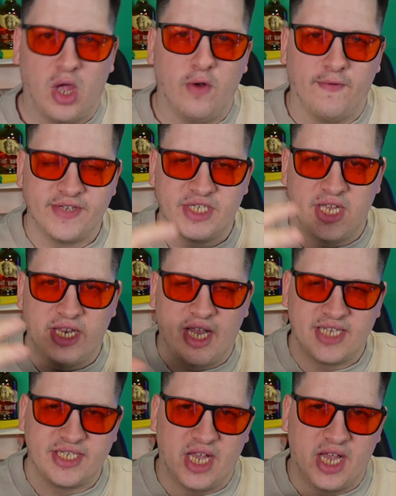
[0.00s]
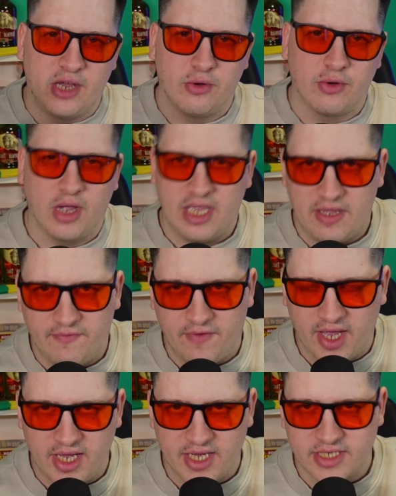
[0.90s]
And obviously Nasser Al
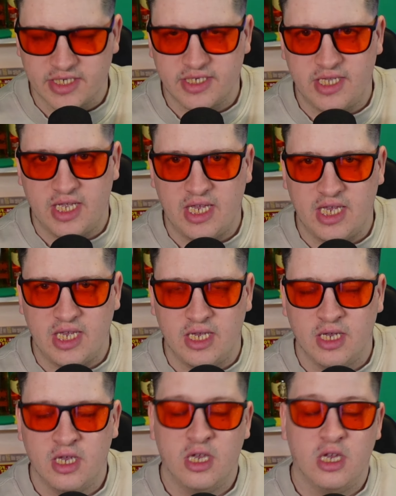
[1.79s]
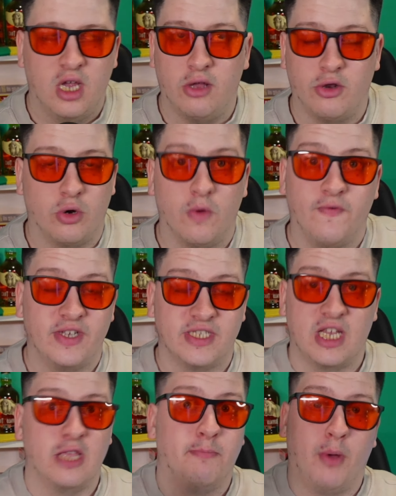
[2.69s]
Khalifa is I don't know if he's
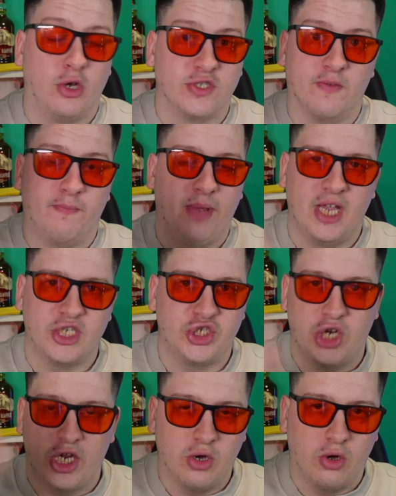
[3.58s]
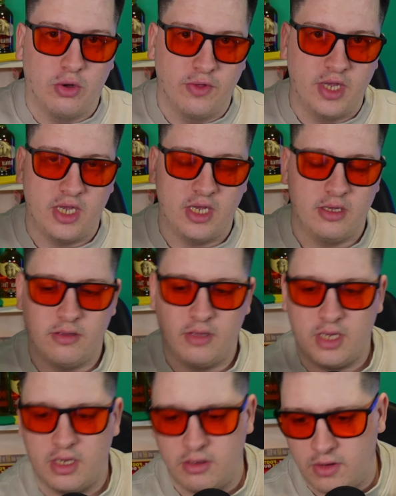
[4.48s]
like the boss of PSG or
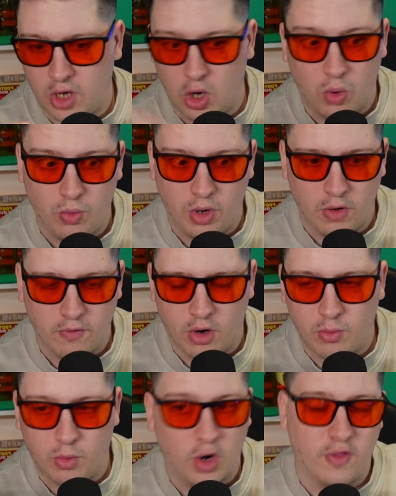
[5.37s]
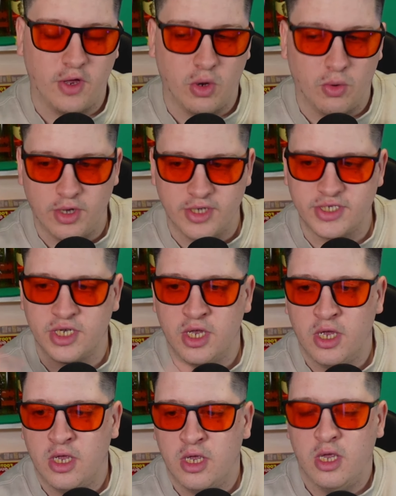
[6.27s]
the owner or one of the owners
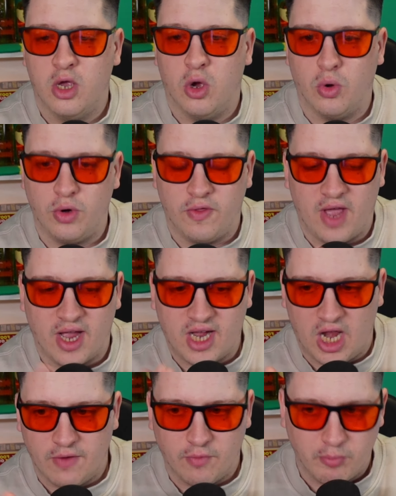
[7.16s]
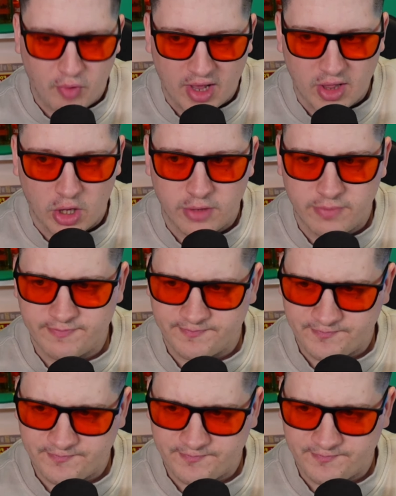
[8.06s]
under that kind of umbrella.